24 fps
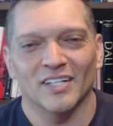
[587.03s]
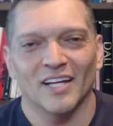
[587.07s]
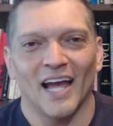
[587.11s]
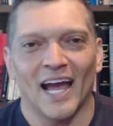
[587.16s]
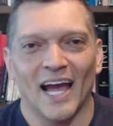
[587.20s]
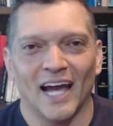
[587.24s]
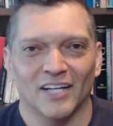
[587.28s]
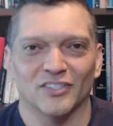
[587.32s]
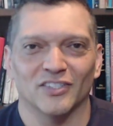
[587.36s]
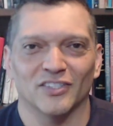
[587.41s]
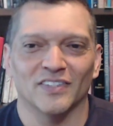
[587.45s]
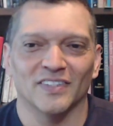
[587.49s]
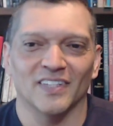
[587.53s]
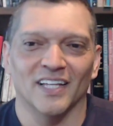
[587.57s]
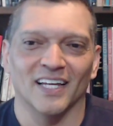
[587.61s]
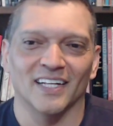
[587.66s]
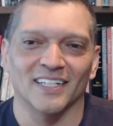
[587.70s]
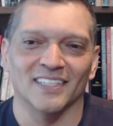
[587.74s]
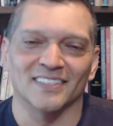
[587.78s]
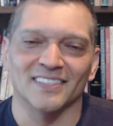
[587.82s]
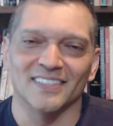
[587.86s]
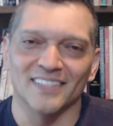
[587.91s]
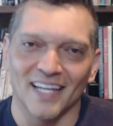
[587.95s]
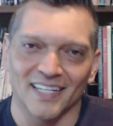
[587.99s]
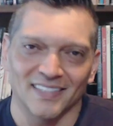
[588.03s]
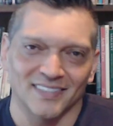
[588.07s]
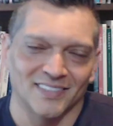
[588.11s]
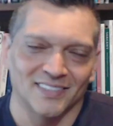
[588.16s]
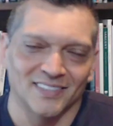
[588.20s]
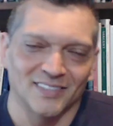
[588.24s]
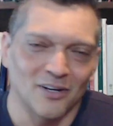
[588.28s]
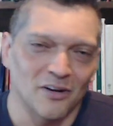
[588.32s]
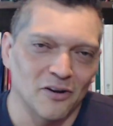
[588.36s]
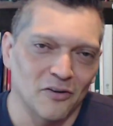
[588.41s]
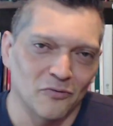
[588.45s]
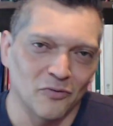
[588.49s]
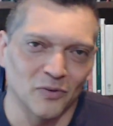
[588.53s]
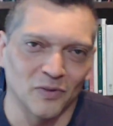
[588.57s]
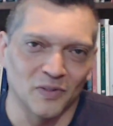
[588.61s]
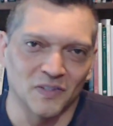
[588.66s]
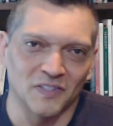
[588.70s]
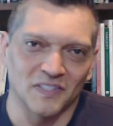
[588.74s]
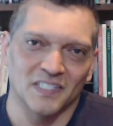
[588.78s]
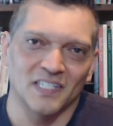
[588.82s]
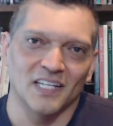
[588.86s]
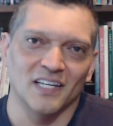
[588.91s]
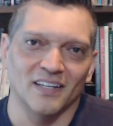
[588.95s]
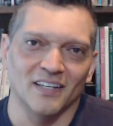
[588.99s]
action than is necessary for the
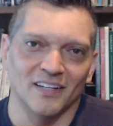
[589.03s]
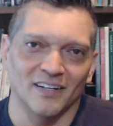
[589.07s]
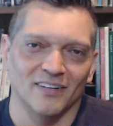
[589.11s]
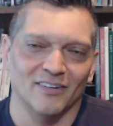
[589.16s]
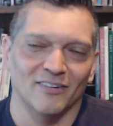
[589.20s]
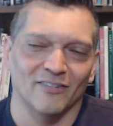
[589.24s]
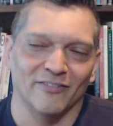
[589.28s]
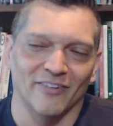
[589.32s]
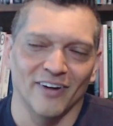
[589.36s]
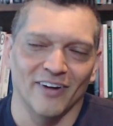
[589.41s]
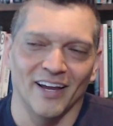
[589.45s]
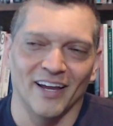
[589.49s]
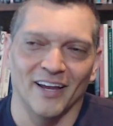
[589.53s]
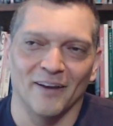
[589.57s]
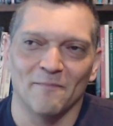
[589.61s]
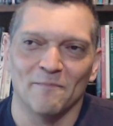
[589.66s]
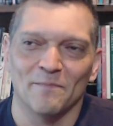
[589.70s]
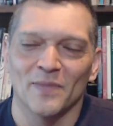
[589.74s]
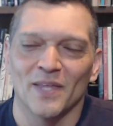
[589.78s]
scene, right?